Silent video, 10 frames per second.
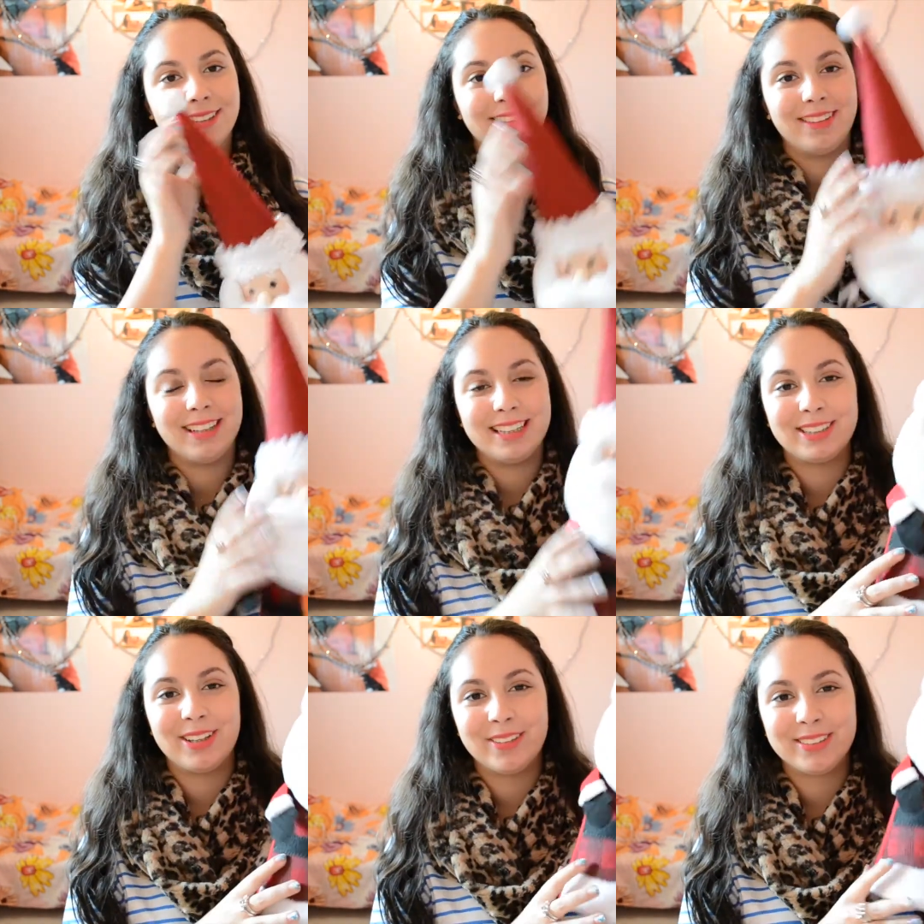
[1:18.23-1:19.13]
Oh, I just
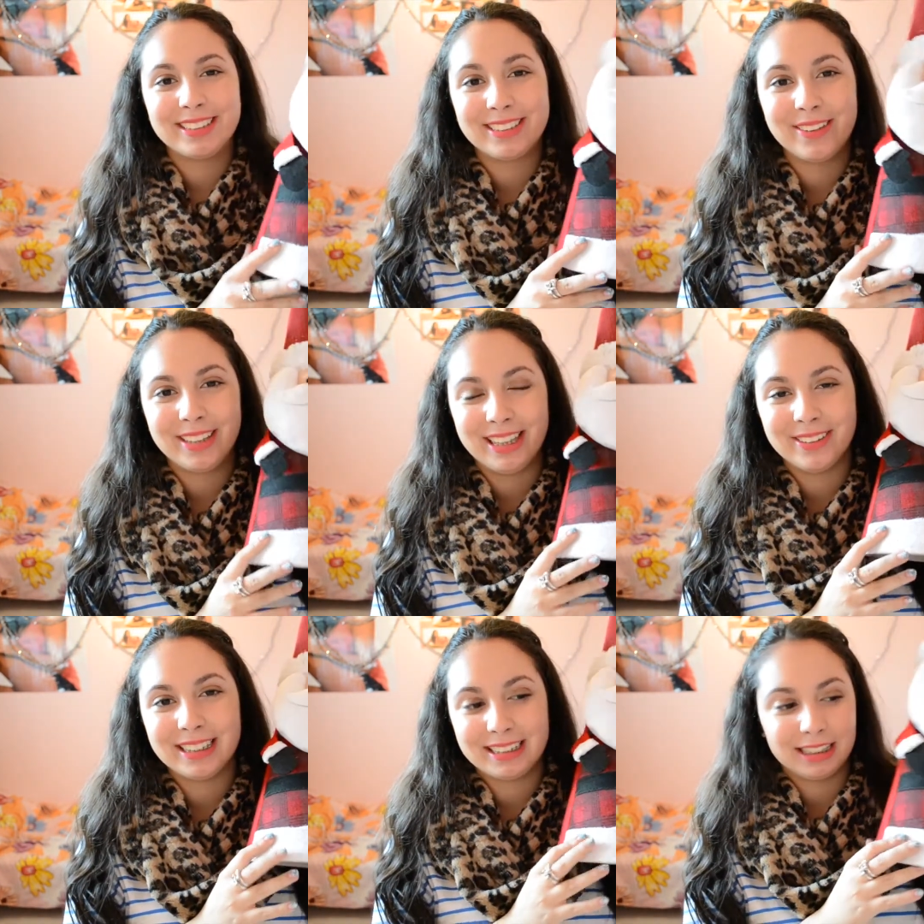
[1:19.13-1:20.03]
thought it was so
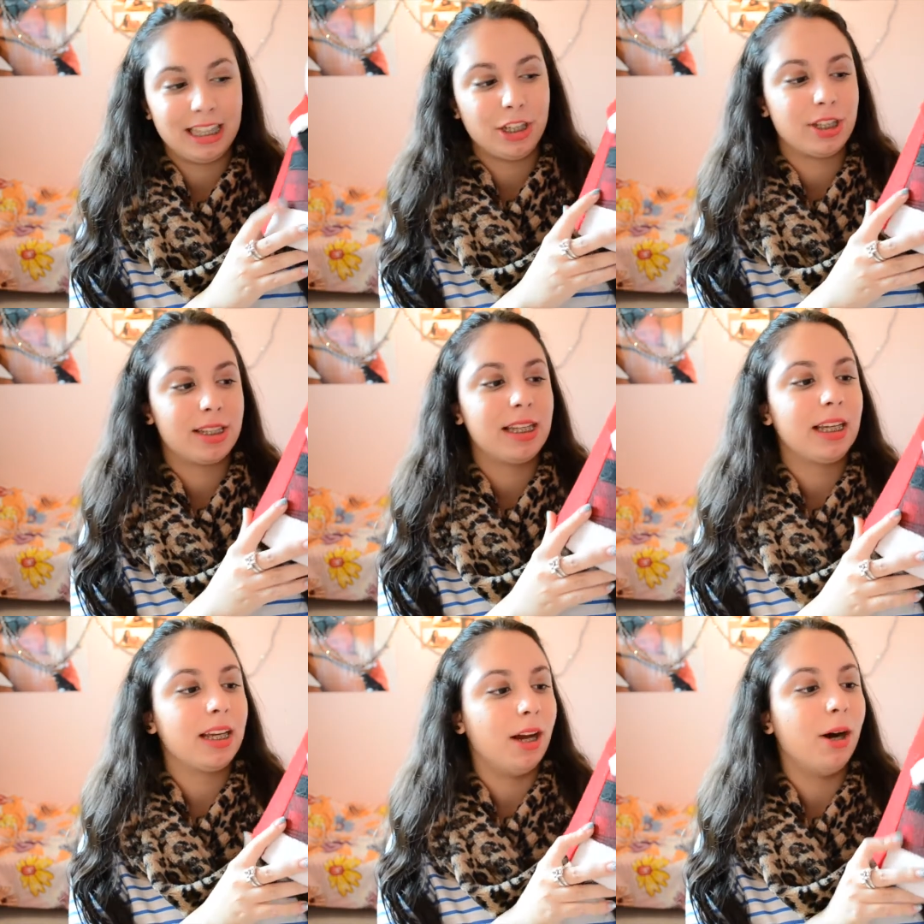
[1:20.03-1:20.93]
cute. It's just
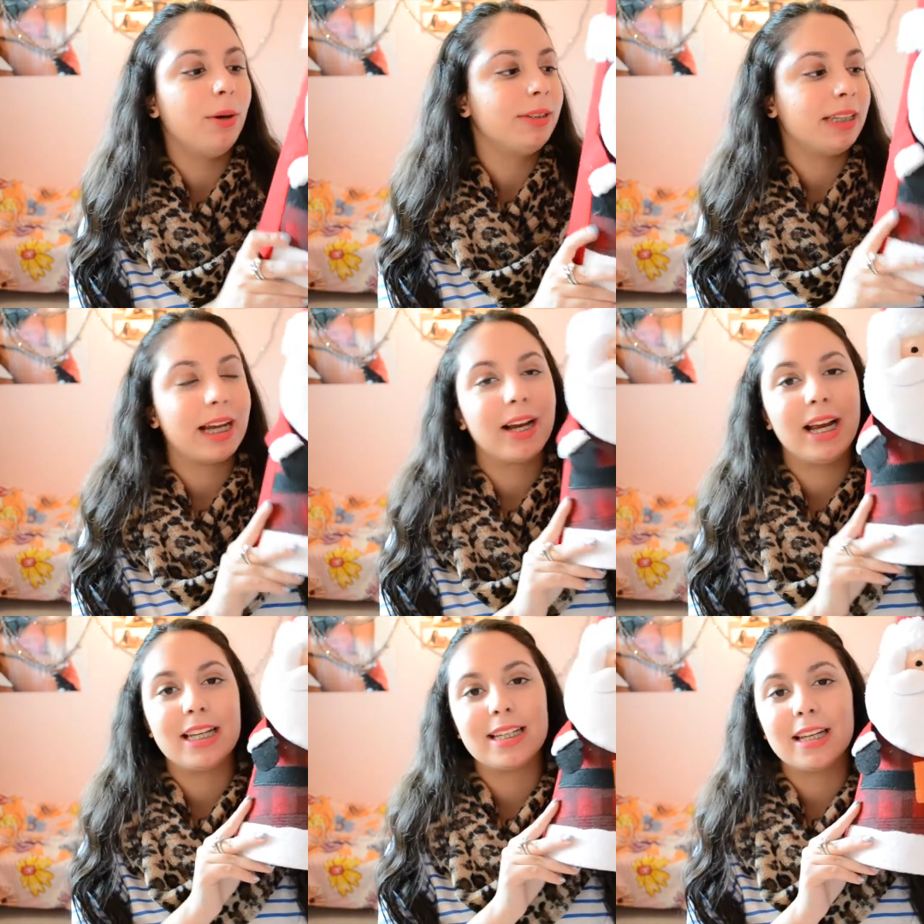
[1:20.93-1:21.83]
like a cone
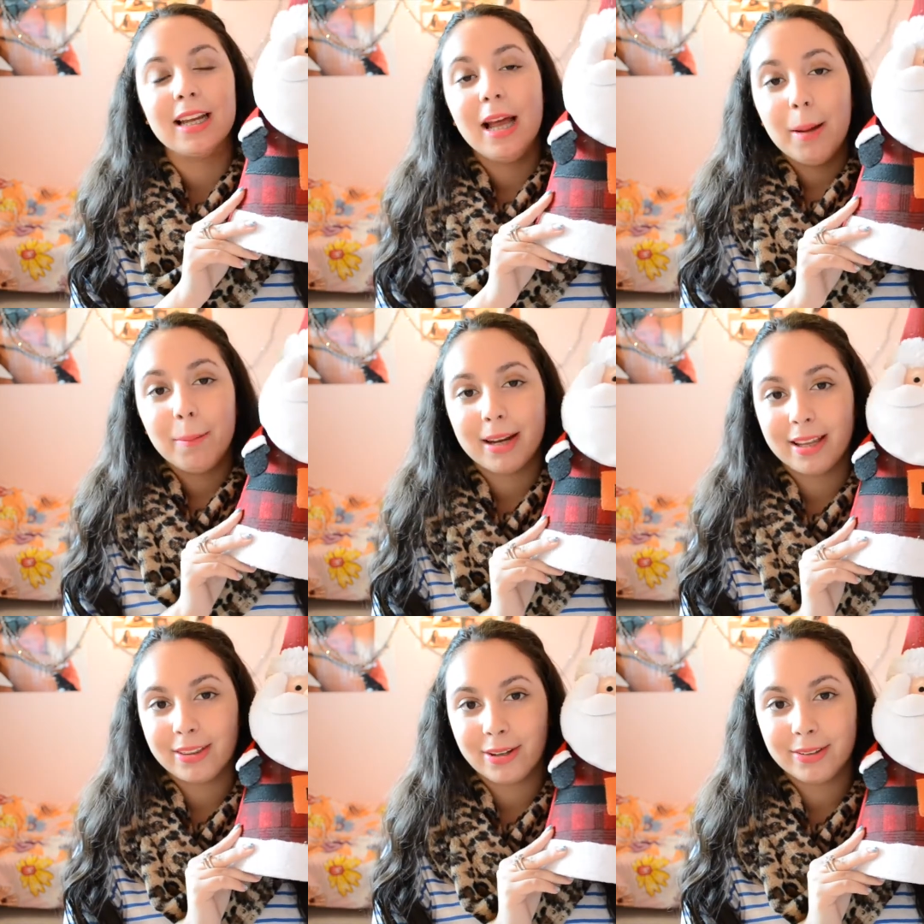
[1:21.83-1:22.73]
decoration, but I
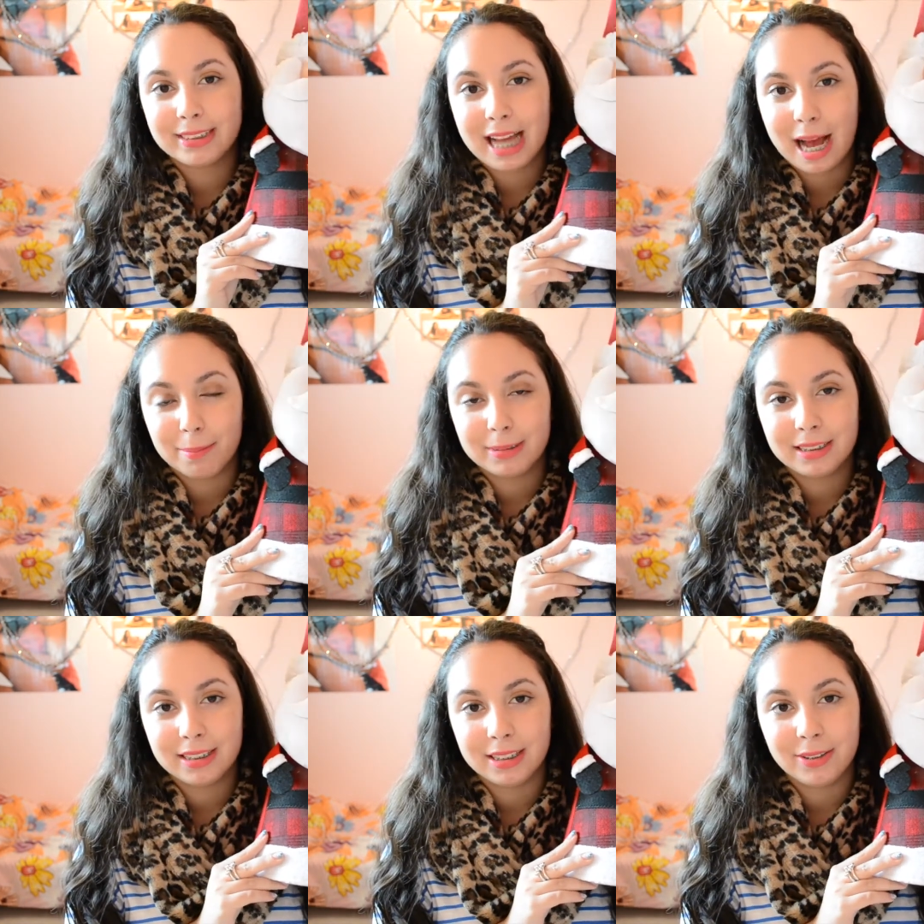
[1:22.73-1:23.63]
thought it was
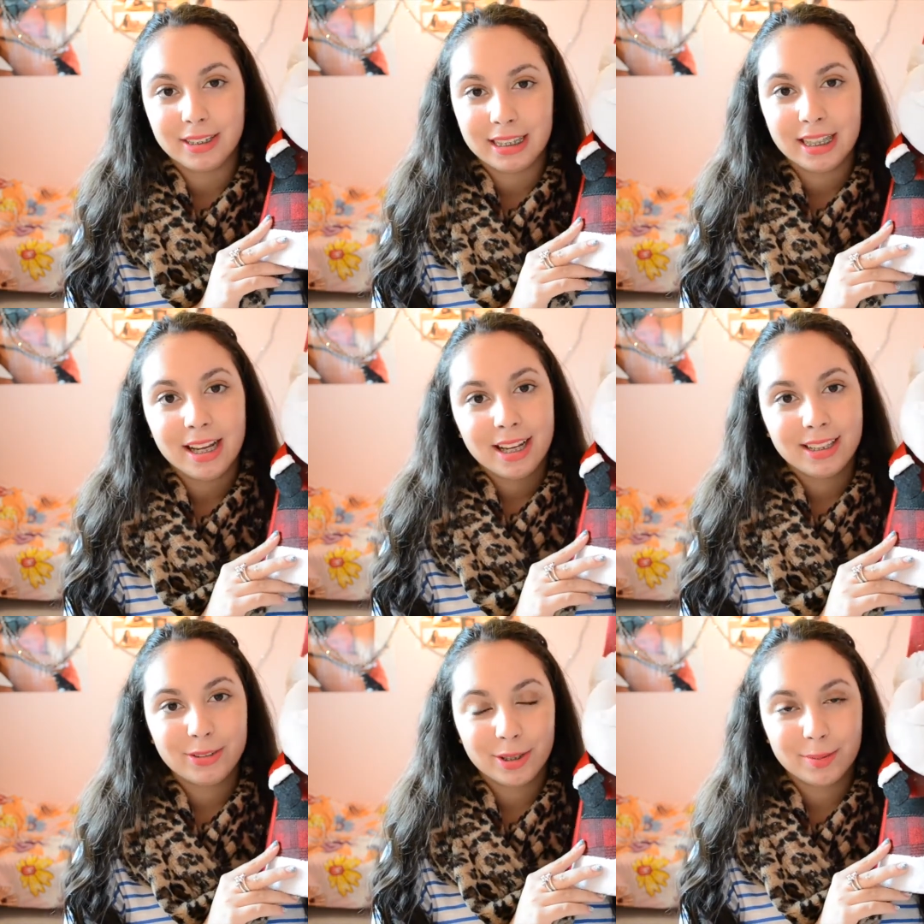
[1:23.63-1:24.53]
absolutely
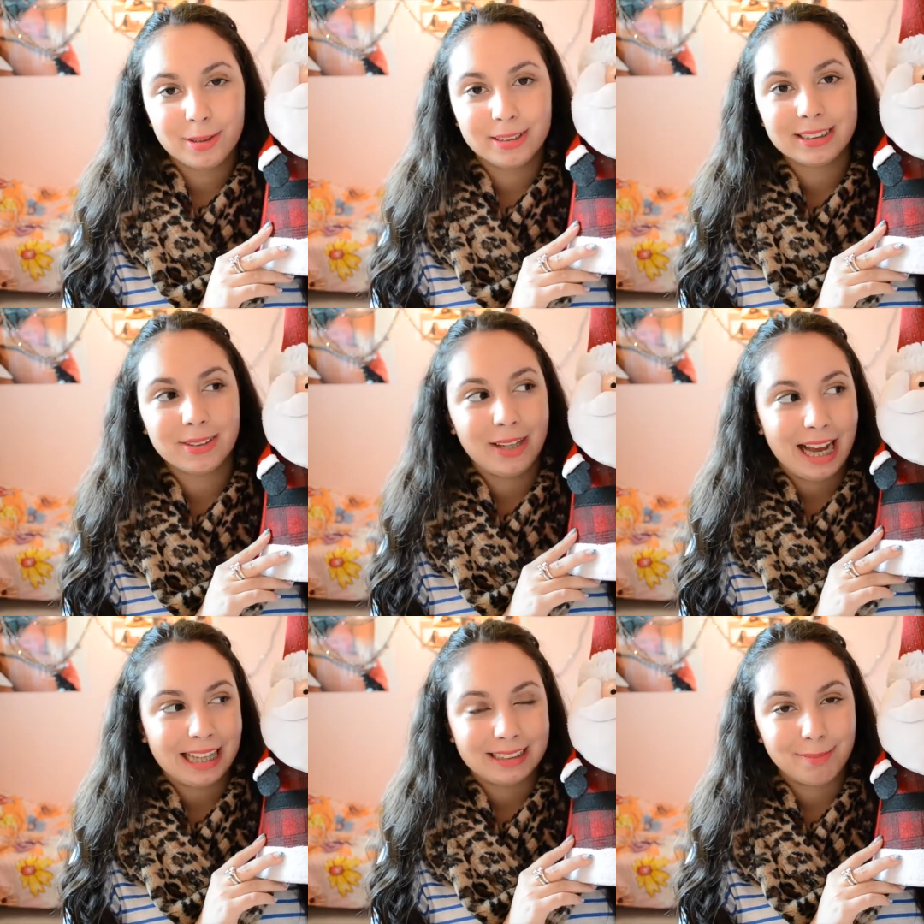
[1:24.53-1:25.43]
adorable, so I
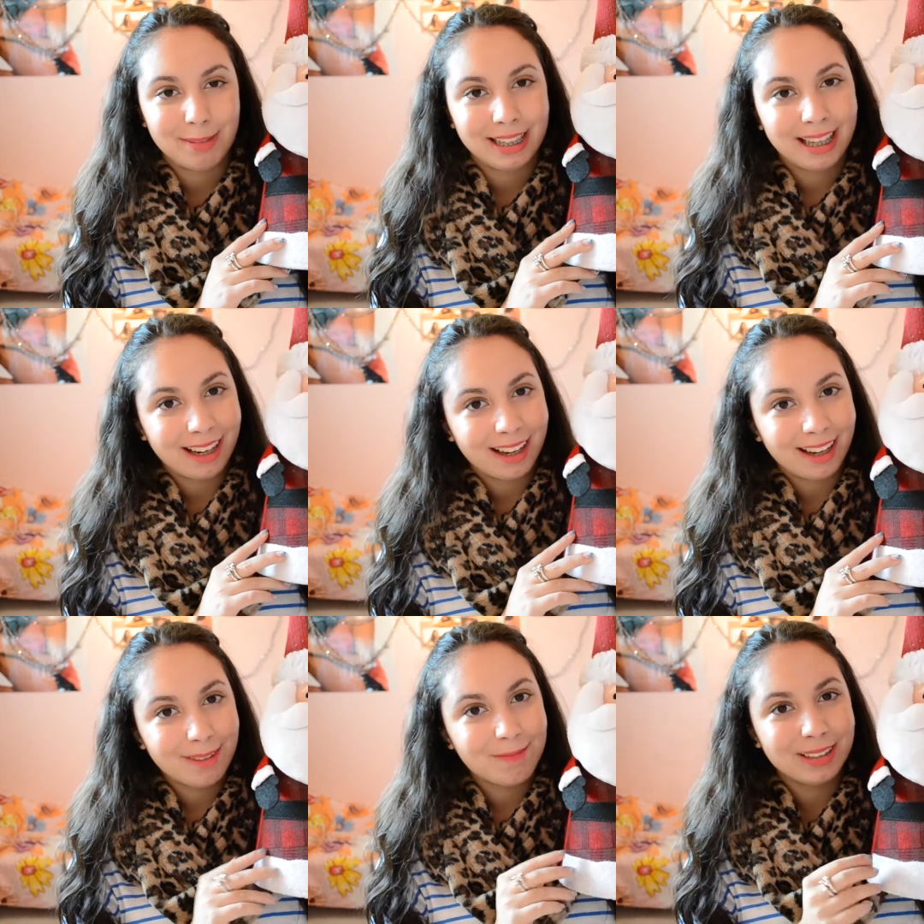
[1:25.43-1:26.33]
had to pick it
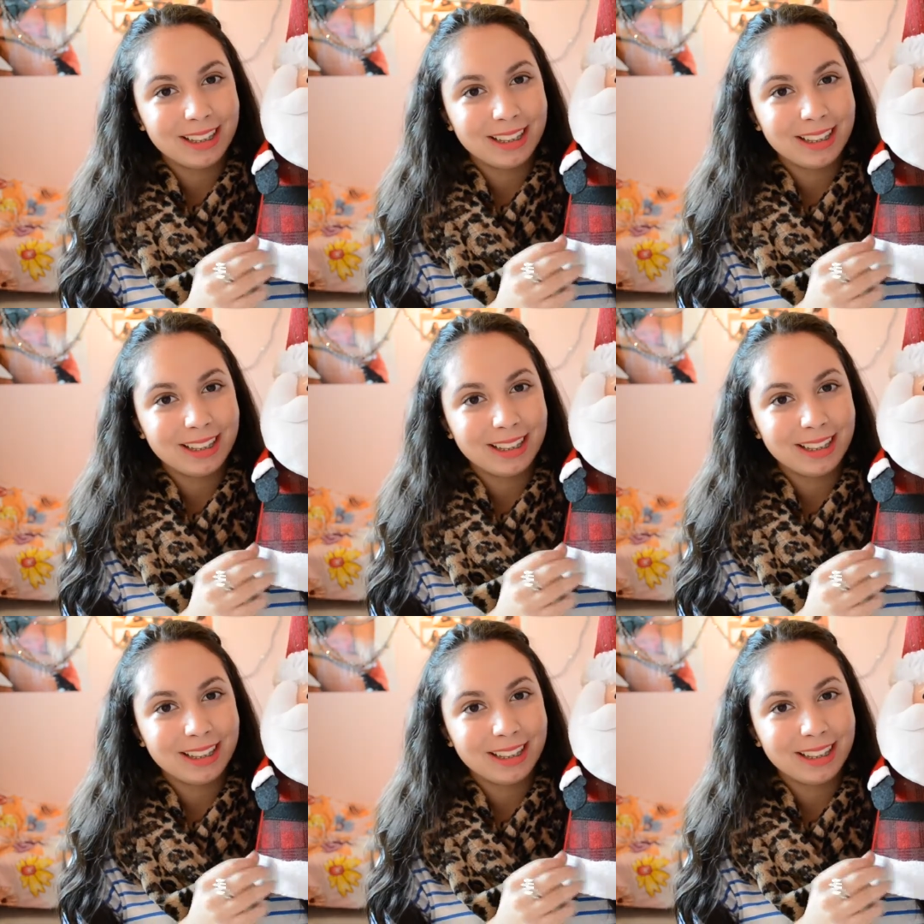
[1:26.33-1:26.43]
up.